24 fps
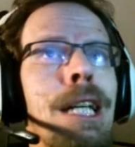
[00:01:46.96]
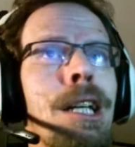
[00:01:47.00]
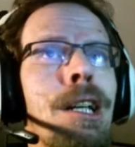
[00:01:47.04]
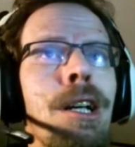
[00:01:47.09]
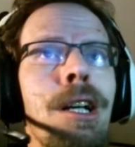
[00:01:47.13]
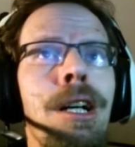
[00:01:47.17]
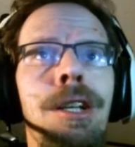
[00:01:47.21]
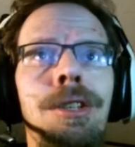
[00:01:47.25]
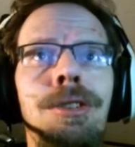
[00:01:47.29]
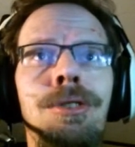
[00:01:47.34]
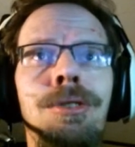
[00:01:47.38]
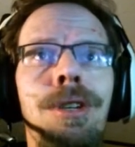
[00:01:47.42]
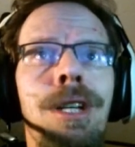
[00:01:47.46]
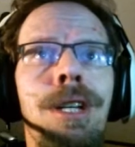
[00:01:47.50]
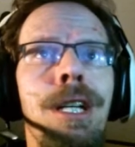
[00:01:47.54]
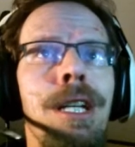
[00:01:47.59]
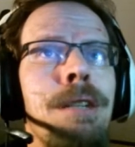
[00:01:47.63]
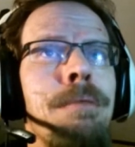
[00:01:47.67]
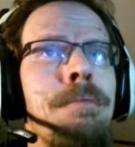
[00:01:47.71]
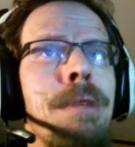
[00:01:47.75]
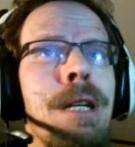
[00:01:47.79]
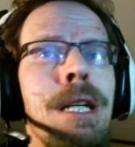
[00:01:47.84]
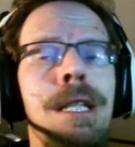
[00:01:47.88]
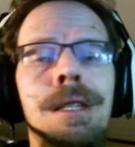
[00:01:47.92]
You
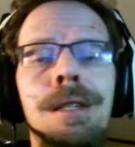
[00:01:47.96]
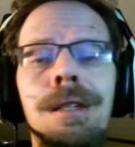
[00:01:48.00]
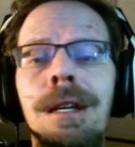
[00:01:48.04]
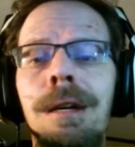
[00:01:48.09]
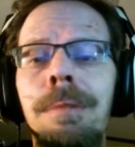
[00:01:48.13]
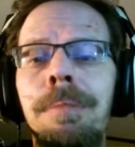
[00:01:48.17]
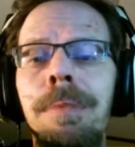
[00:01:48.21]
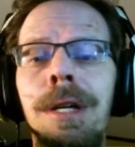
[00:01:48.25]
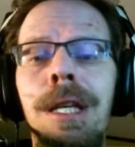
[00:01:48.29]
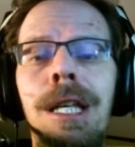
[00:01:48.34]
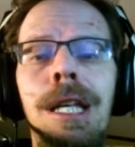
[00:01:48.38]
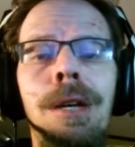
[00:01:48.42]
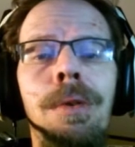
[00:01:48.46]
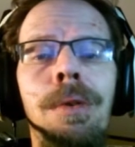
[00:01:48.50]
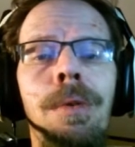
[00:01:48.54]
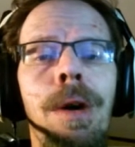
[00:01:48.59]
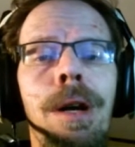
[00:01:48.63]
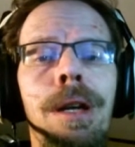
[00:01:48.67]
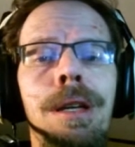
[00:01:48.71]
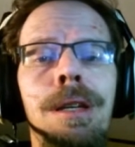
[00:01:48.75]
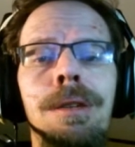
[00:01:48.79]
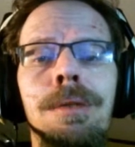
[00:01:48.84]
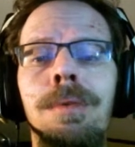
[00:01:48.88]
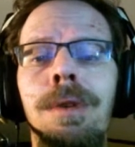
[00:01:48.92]
can mix it up any way
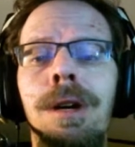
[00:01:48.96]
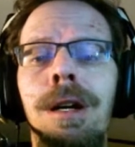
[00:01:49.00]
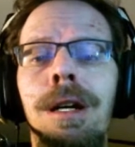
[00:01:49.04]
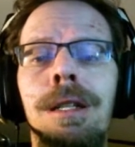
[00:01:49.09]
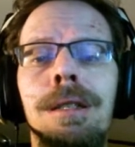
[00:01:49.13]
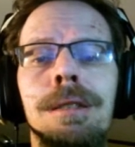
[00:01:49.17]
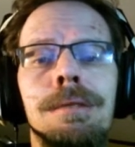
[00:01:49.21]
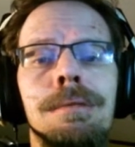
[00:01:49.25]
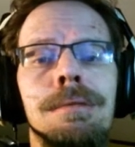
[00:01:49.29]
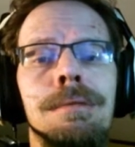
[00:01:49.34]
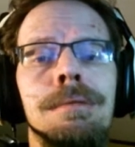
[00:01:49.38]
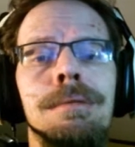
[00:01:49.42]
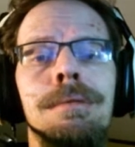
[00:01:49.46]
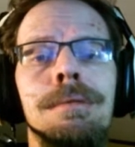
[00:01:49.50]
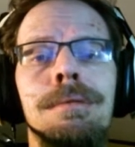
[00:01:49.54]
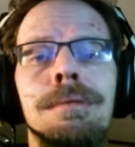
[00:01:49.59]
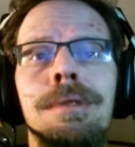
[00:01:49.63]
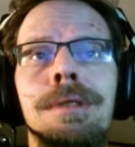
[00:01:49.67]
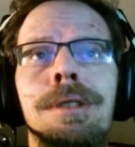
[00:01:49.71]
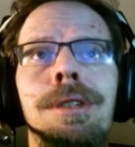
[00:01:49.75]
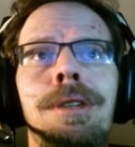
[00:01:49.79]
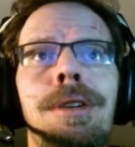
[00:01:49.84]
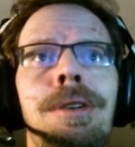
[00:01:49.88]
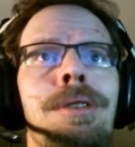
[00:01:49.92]
you want.
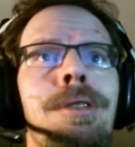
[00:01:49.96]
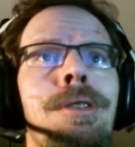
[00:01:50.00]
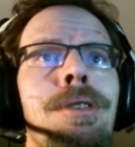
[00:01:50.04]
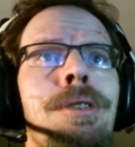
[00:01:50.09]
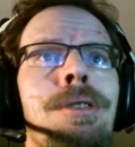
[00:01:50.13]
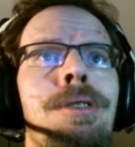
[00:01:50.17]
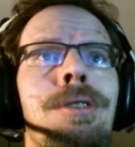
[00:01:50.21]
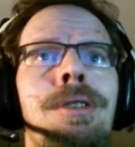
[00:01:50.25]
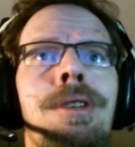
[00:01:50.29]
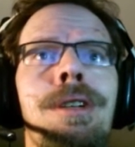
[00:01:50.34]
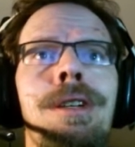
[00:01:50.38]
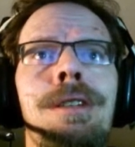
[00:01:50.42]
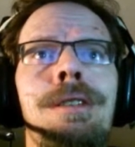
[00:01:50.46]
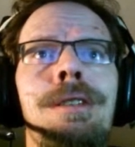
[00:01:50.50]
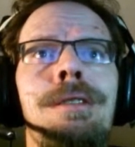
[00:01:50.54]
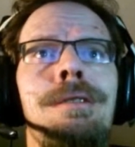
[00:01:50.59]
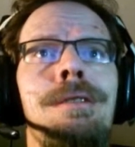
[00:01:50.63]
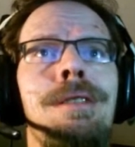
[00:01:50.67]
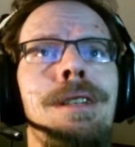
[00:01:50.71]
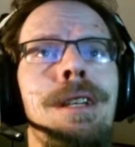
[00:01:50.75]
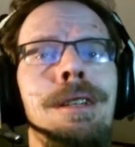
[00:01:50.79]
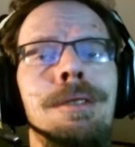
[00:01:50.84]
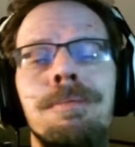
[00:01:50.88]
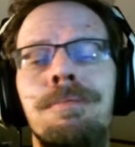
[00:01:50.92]
You could
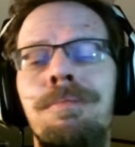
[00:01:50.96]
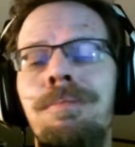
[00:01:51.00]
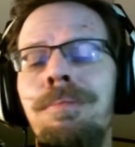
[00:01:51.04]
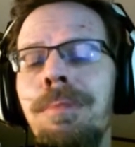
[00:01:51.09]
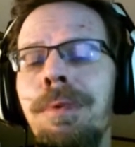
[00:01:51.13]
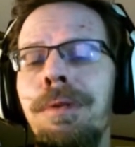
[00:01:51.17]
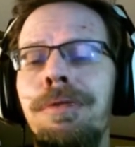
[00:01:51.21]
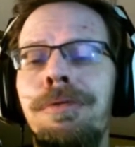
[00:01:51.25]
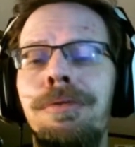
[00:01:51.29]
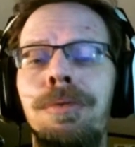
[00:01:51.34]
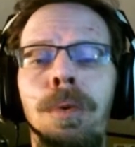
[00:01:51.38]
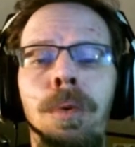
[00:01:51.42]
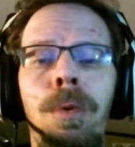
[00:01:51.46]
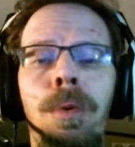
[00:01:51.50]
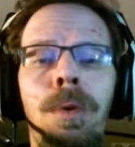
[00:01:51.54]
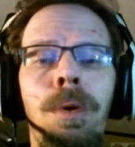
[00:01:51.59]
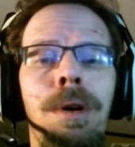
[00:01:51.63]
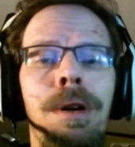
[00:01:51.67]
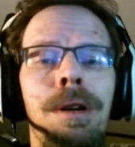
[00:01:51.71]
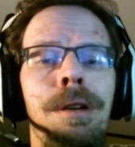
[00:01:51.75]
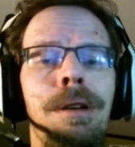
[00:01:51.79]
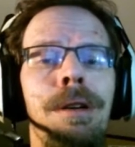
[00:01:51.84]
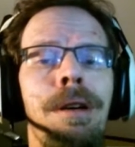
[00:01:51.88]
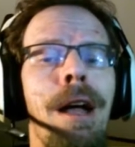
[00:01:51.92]
before
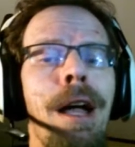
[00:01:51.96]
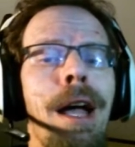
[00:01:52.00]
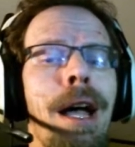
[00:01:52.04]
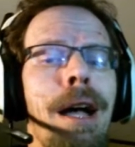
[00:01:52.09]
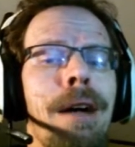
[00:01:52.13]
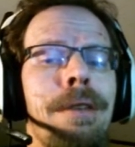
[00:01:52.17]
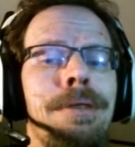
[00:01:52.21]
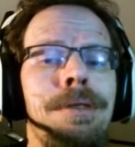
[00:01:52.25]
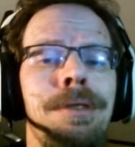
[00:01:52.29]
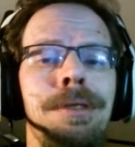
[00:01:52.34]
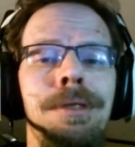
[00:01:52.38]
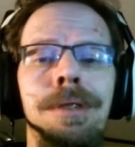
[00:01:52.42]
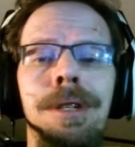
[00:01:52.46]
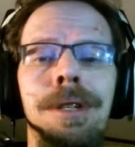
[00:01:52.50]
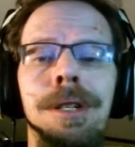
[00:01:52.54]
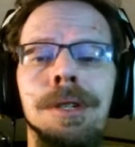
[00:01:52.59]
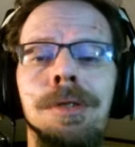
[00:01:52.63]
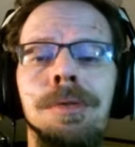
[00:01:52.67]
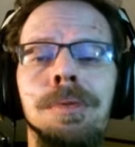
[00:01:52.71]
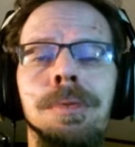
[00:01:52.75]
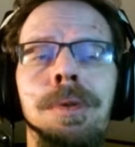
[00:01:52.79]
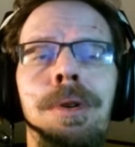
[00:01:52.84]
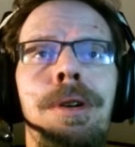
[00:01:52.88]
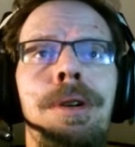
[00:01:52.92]
or after each
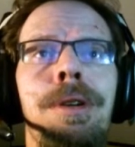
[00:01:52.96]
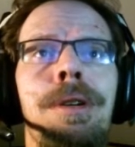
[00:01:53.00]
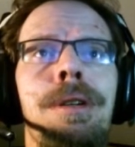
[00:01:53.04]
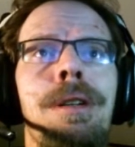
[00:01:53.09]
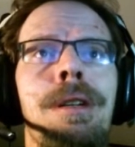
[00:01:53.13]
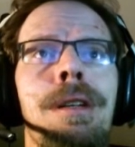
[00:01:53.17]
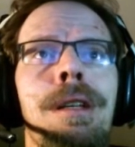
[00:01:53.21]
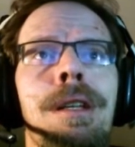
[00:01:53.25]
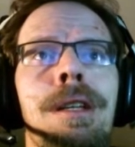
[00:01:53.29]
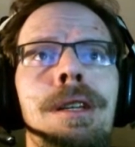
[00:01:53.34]
word.